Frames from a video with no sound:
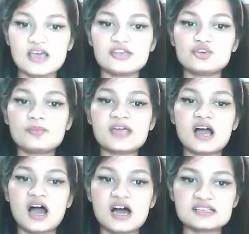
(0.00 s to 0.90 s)
You may
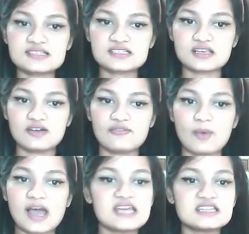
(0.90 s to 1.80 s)
ask
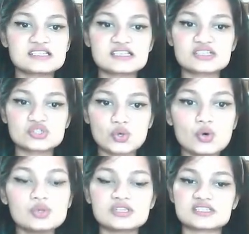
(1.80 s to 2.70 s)
why this is
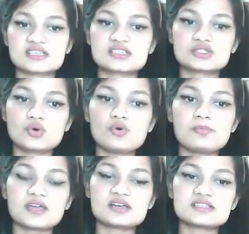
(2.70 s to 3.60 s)
so. This is so
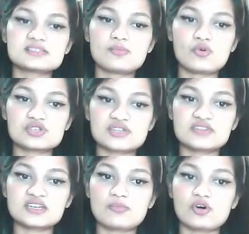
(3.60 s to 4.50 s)
because most of the
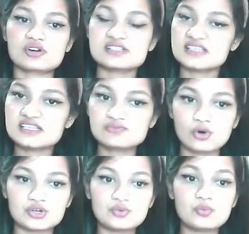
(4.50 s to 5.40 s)
democracies
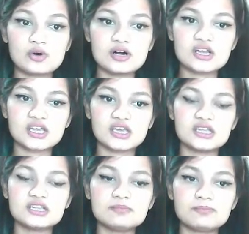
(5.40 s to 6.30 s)
want to work
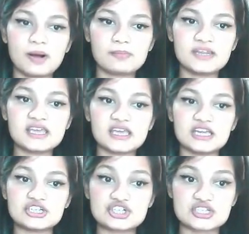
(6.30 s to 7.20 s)
in public
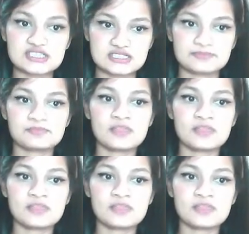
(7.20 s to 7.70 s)
interest.